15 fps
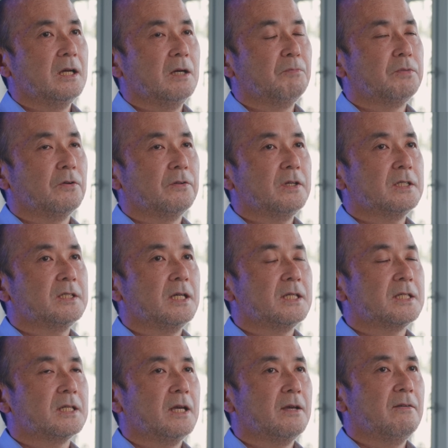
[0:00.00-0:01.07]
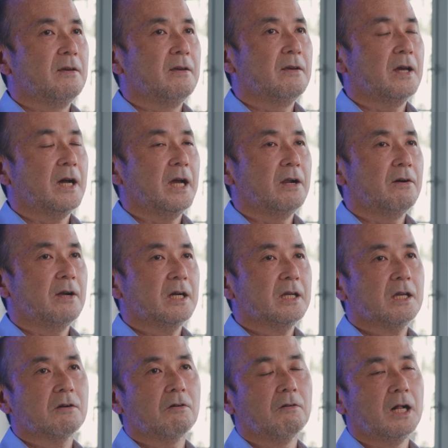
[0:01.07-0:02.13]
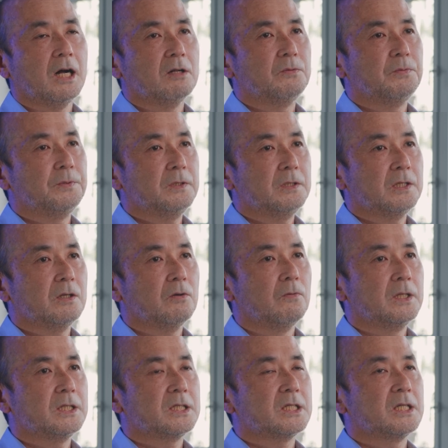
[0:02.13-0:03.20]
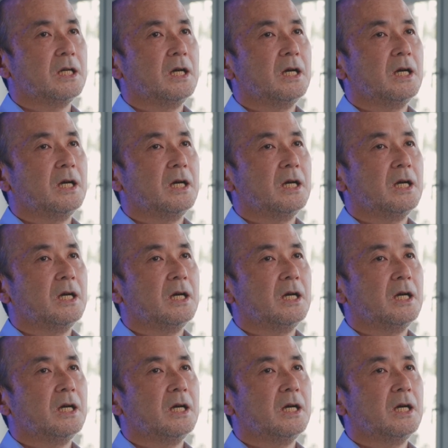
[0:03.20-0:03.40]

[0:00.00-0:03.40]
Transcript: produces a hierarchical output, which